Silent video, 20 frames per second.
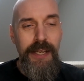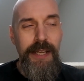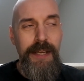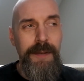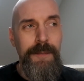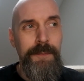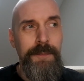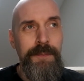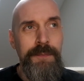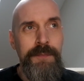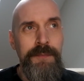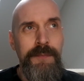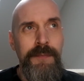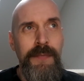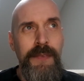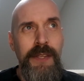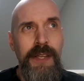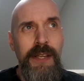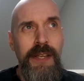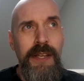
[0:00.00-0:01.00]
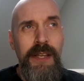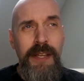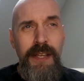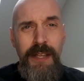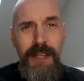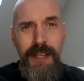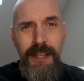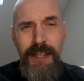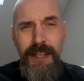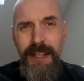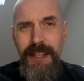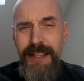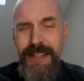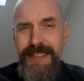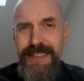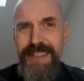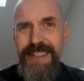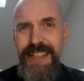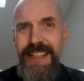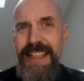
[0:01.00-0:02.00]
Um,
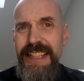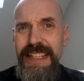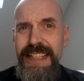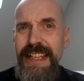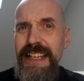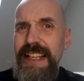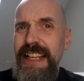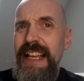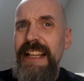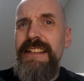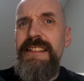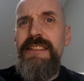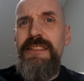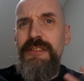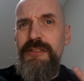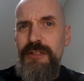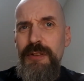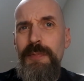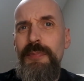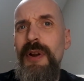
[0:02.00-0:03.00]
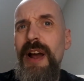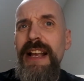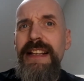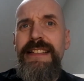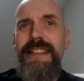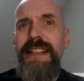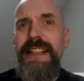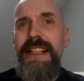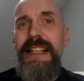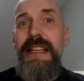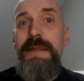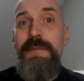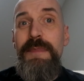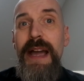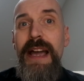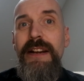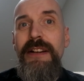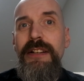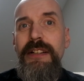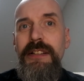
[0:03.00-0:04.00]
Selena gets surprisingly
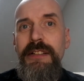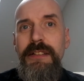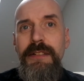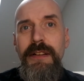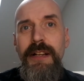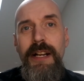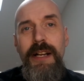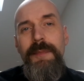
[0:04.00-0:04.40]
better.